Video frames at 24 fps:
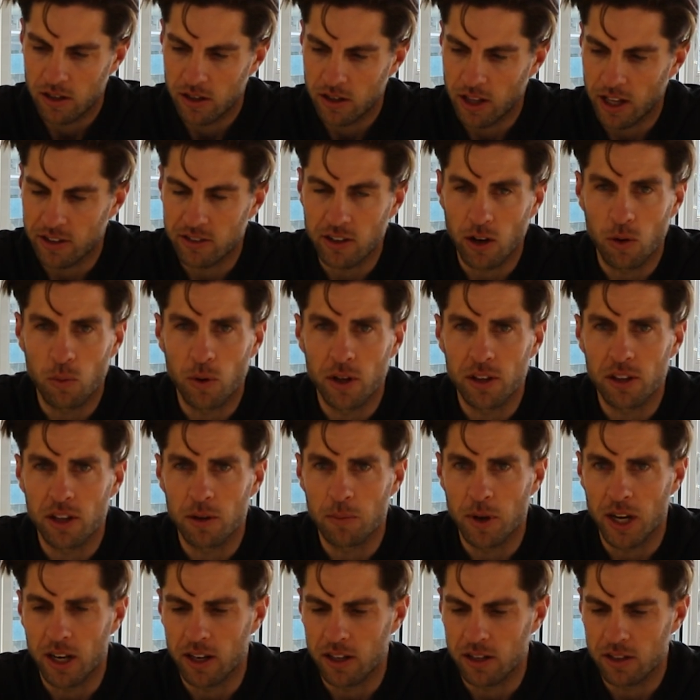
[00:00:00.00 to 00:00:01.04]
That's how well they
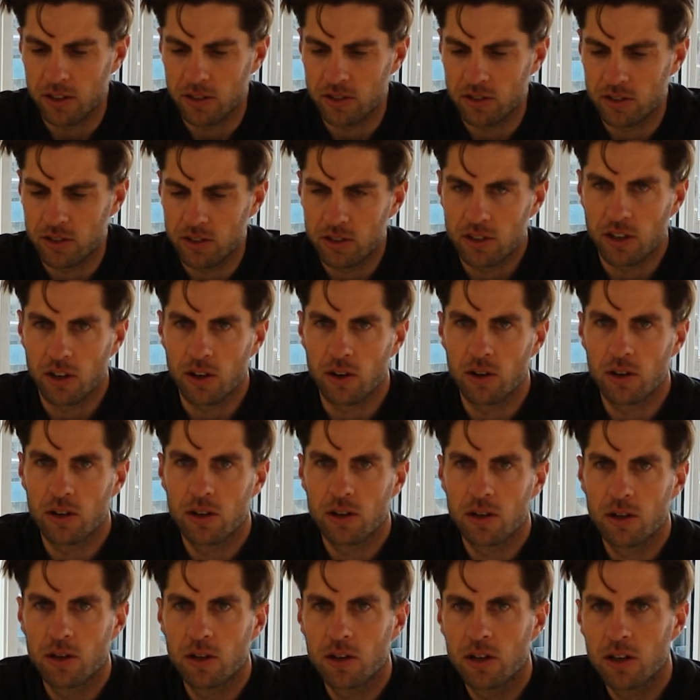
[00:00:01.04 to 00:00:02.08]
made it. So
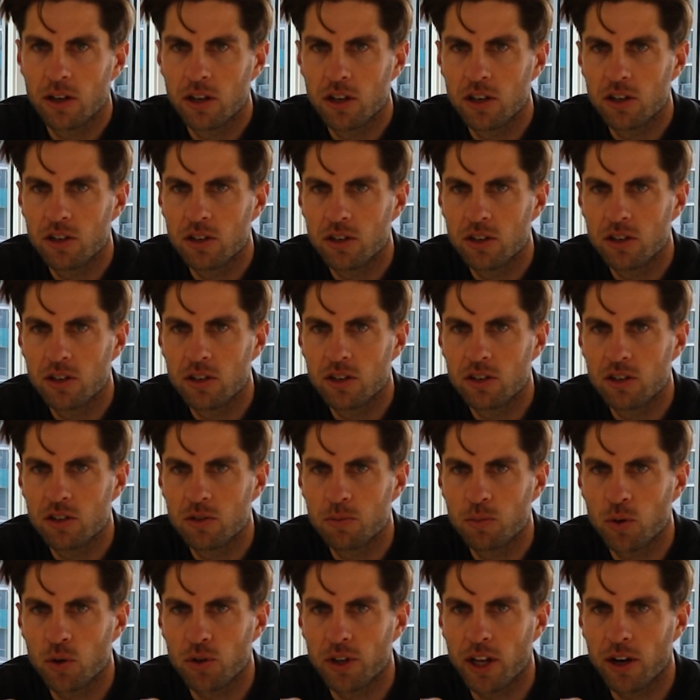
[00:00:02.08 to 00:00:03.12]

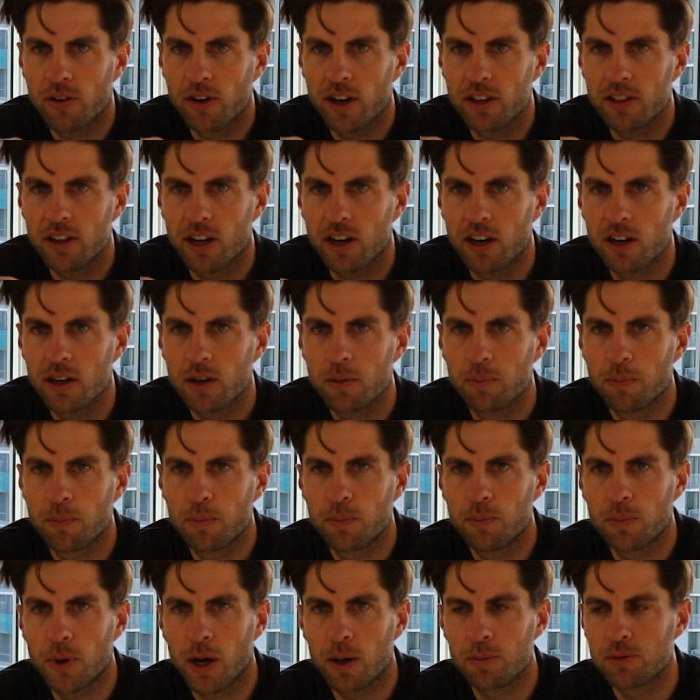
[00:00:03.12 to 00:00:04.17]
just pull that right there.
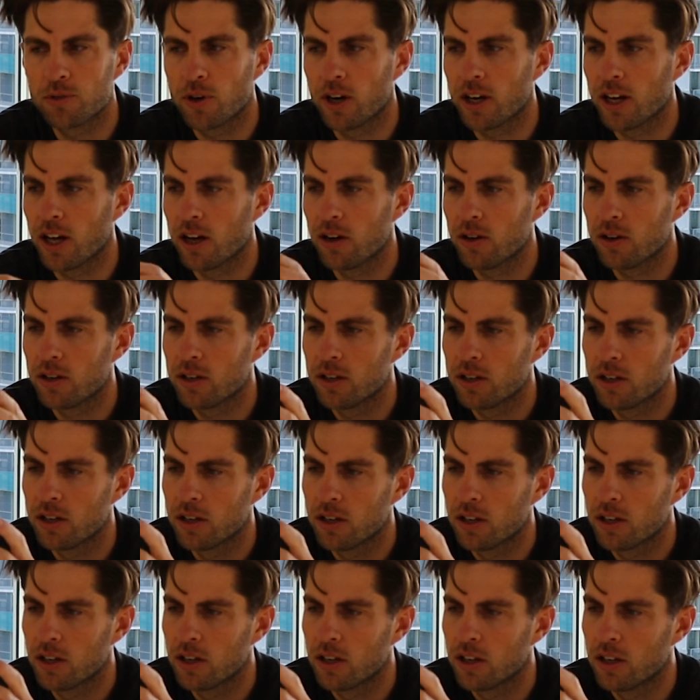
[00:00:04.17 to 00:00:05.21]
Pops right out.
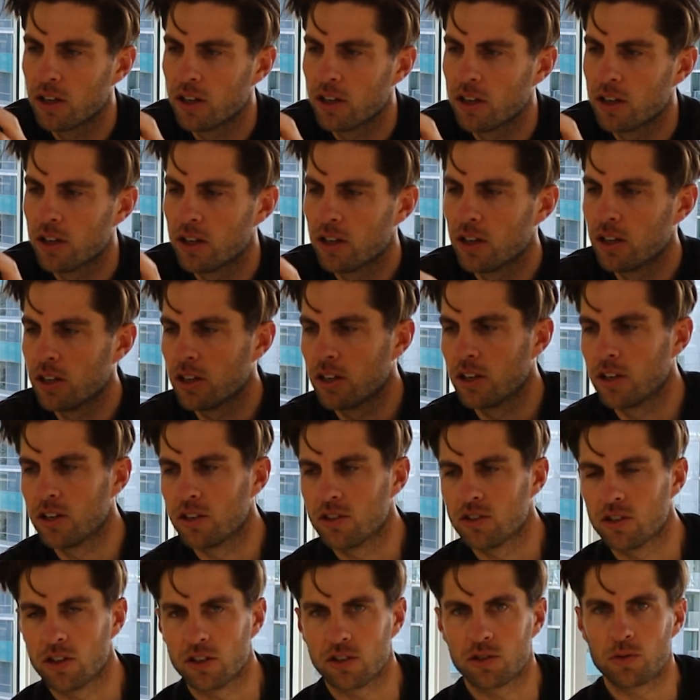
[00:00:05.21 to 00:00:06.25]

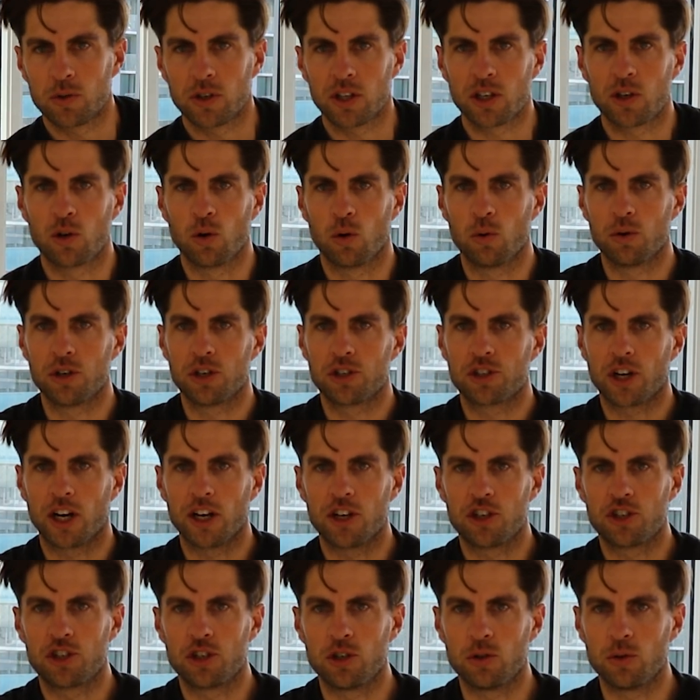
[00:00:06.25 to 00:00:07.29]
So this is really cool when you're trying
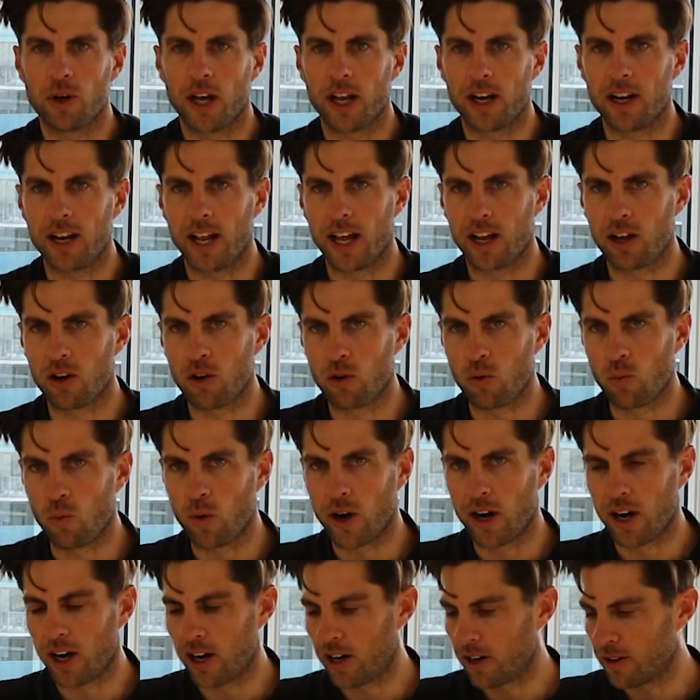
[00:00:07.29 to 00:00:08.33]
to shoot at an angle
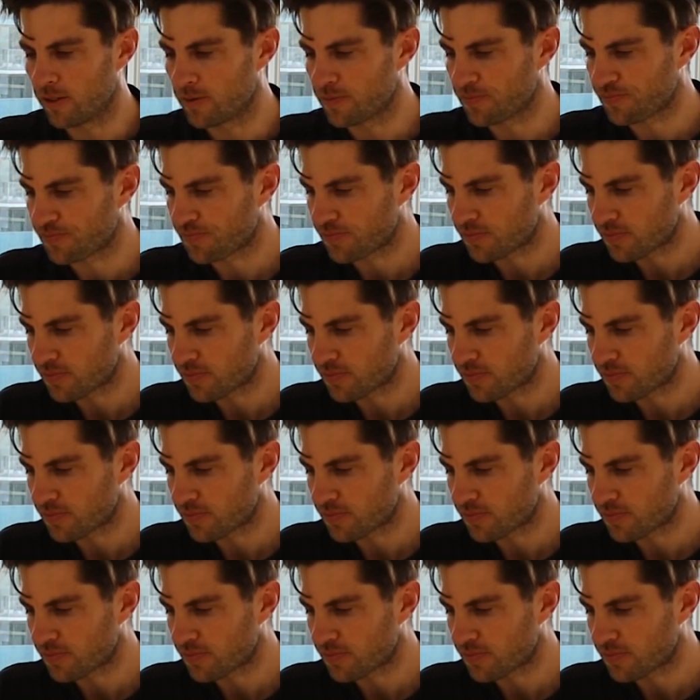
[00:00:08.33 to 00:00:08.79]
where